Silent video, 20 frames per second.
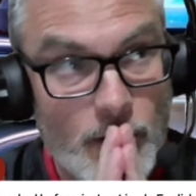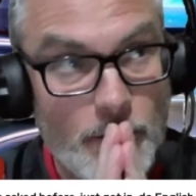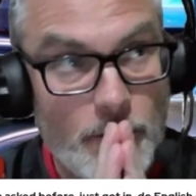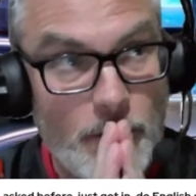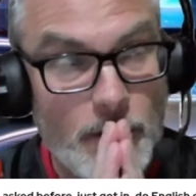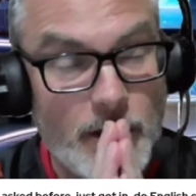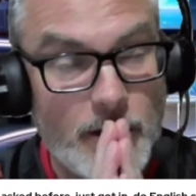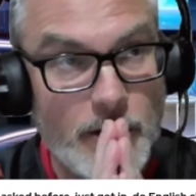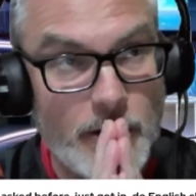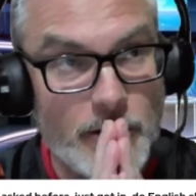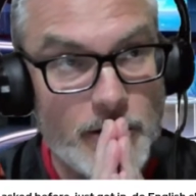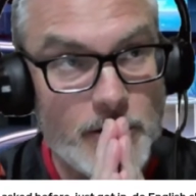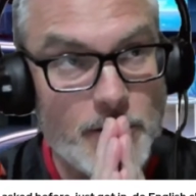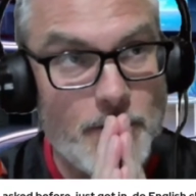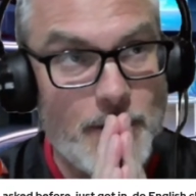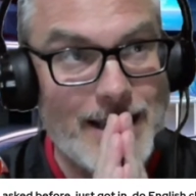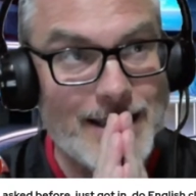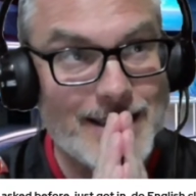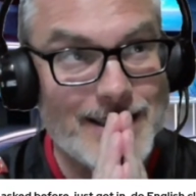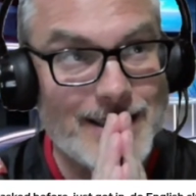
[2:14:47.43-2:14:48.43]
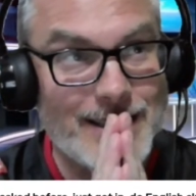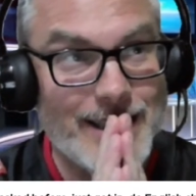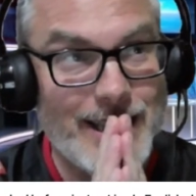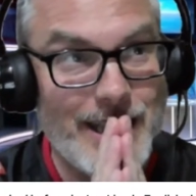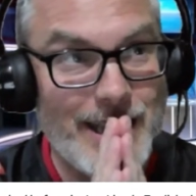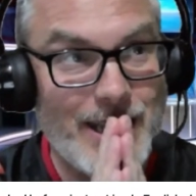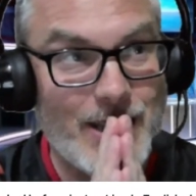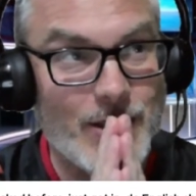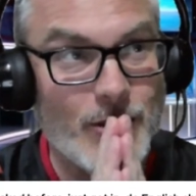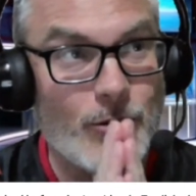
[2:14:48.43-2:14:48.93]
Because Man
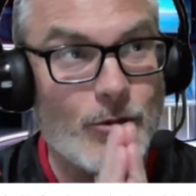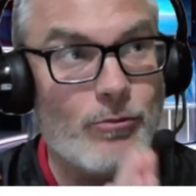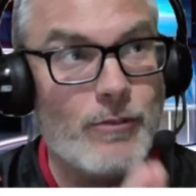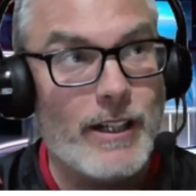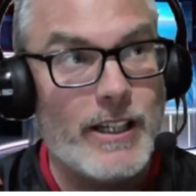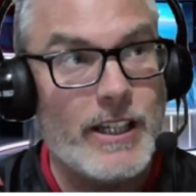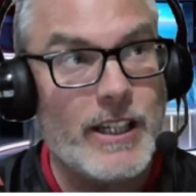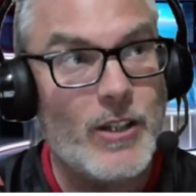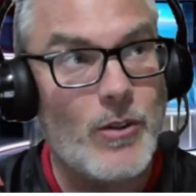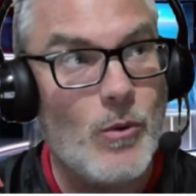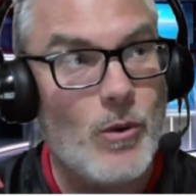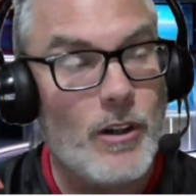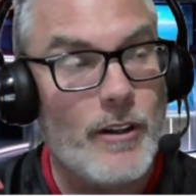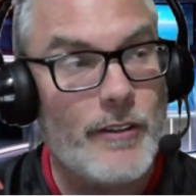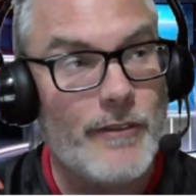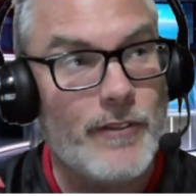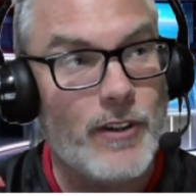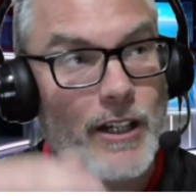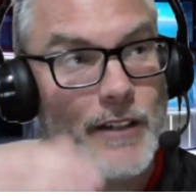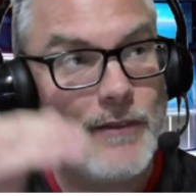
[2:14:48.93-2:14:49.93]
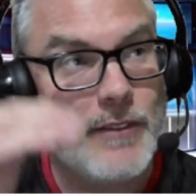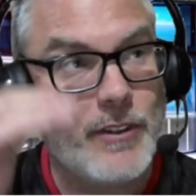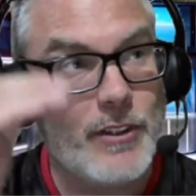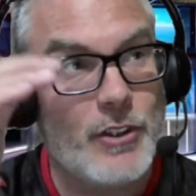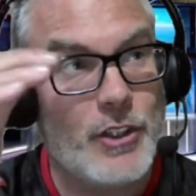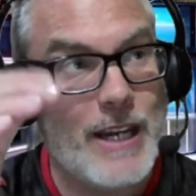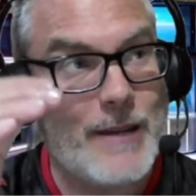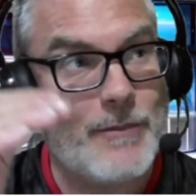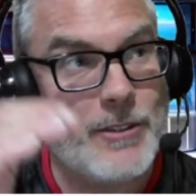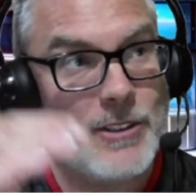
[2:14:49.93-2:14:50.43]
City had already qualified for the
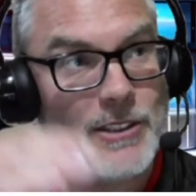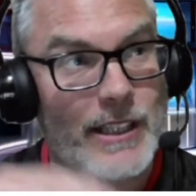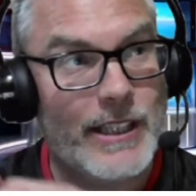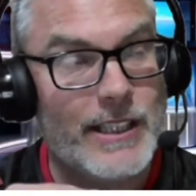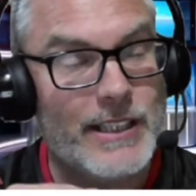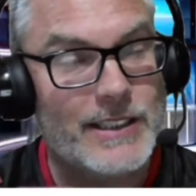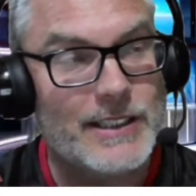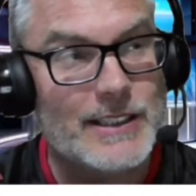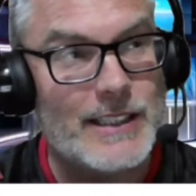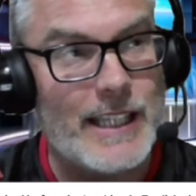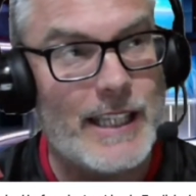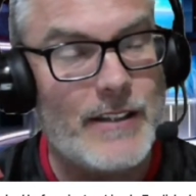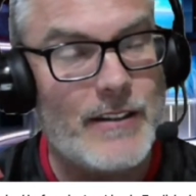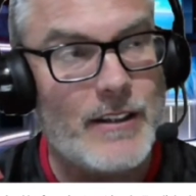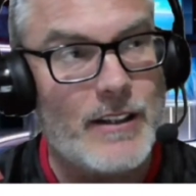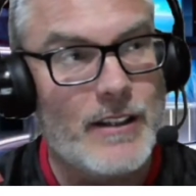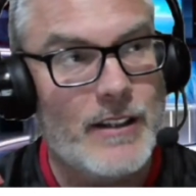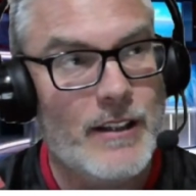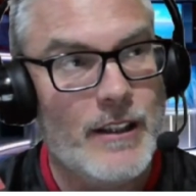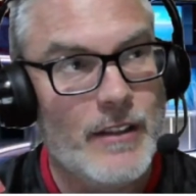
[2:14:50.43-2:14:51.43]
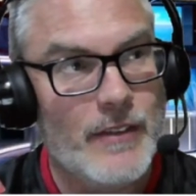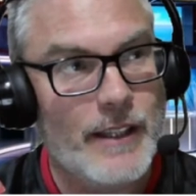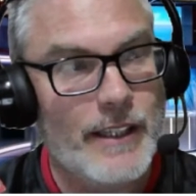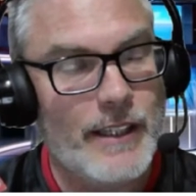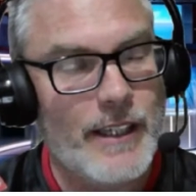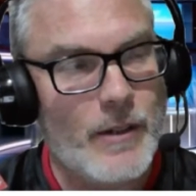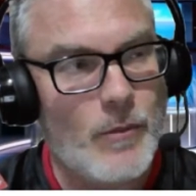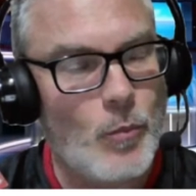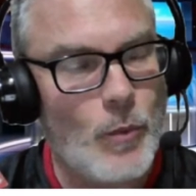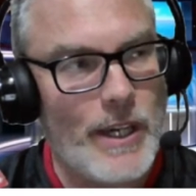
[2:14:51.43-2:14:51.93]
Champions League, because they, they
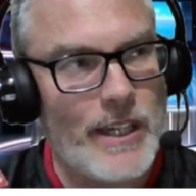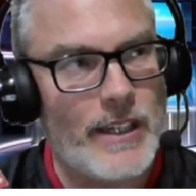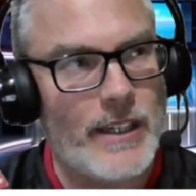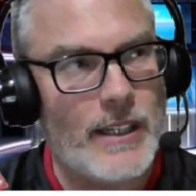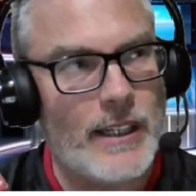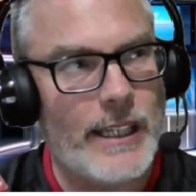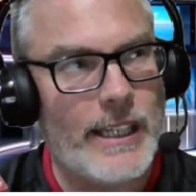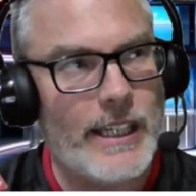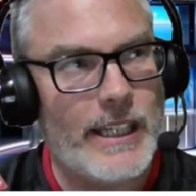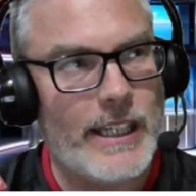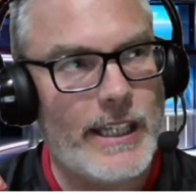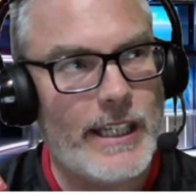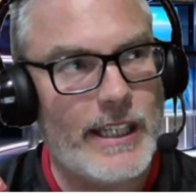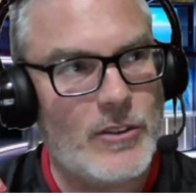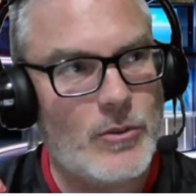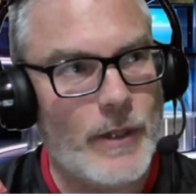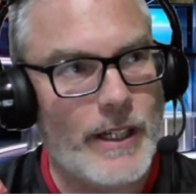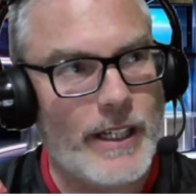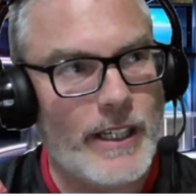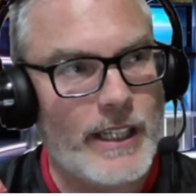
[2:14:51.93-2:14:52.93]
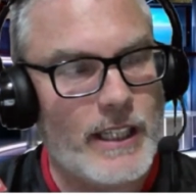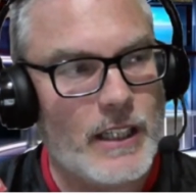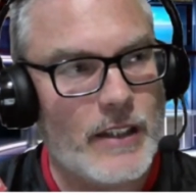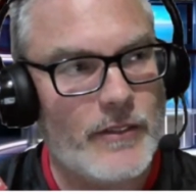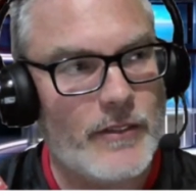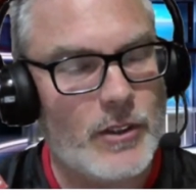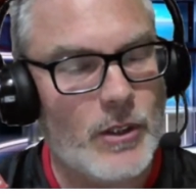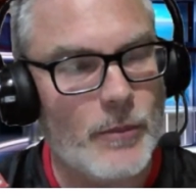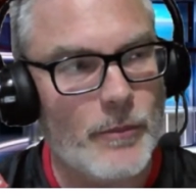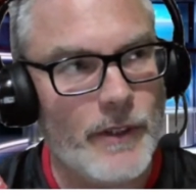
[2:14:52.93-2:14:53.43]
didn't win the league in twenty
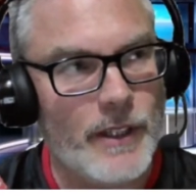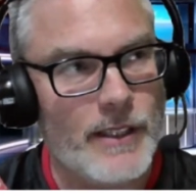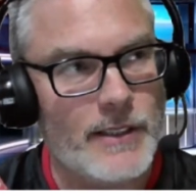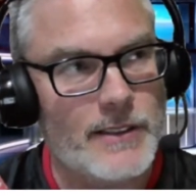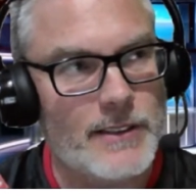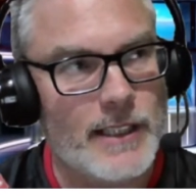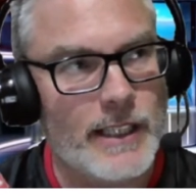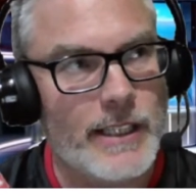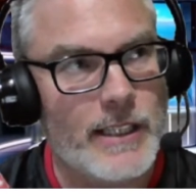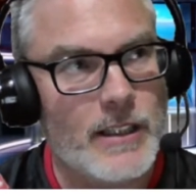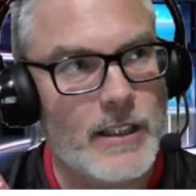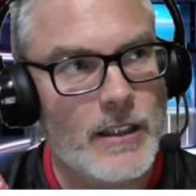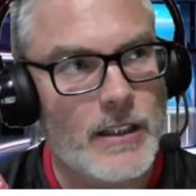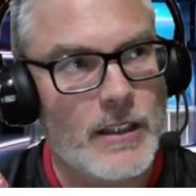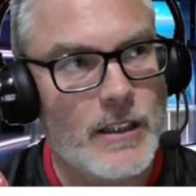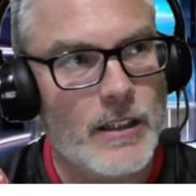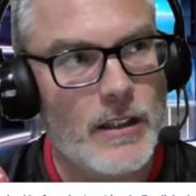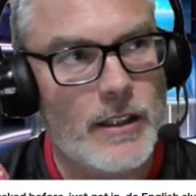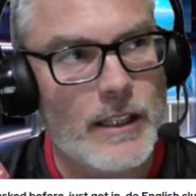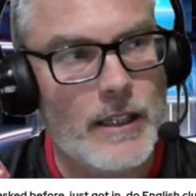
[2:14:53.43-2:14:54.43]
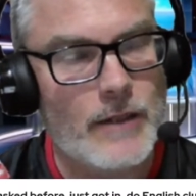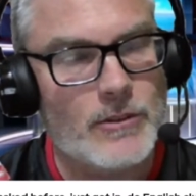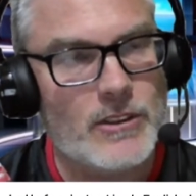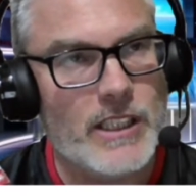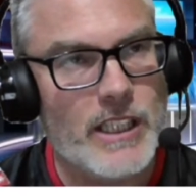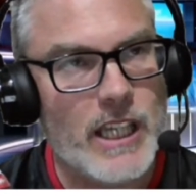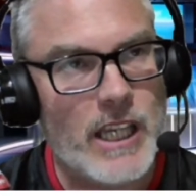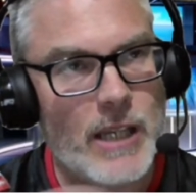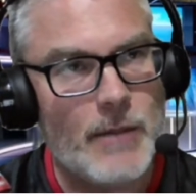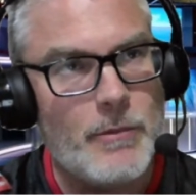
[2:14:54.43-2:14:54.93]
eleven, obviously. That was
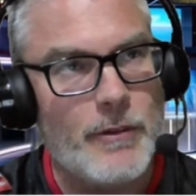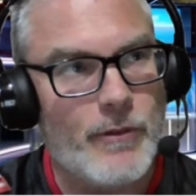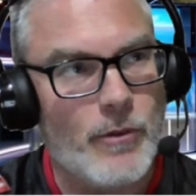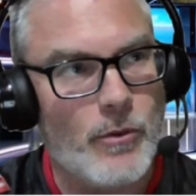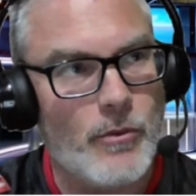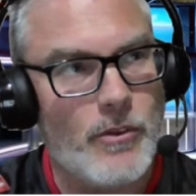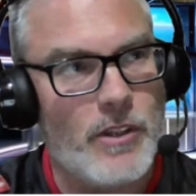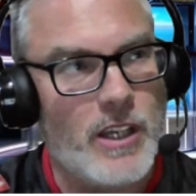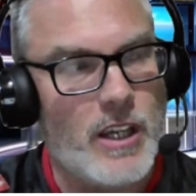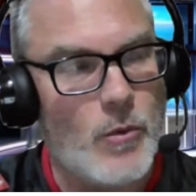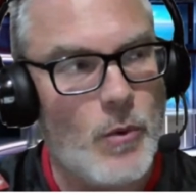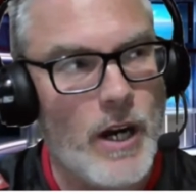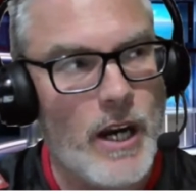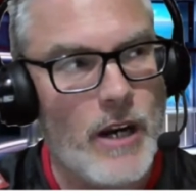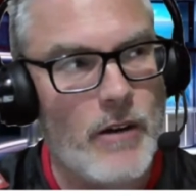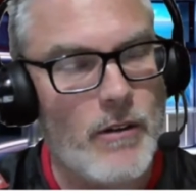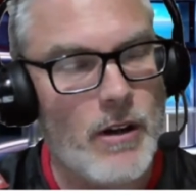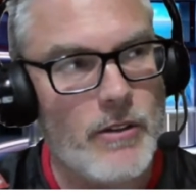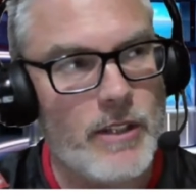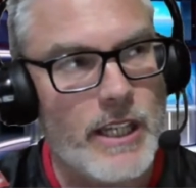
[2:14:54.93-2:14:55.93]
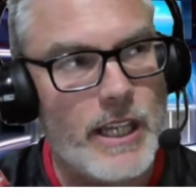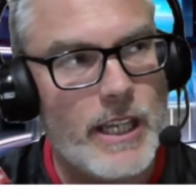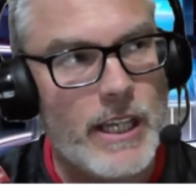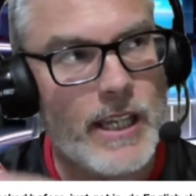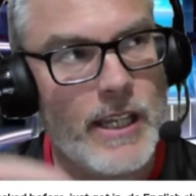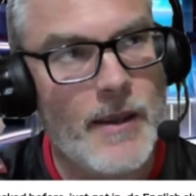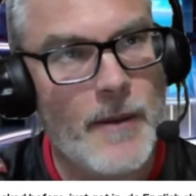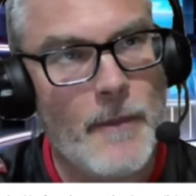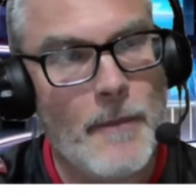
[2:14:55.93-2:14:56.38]
the year before the Aguero year.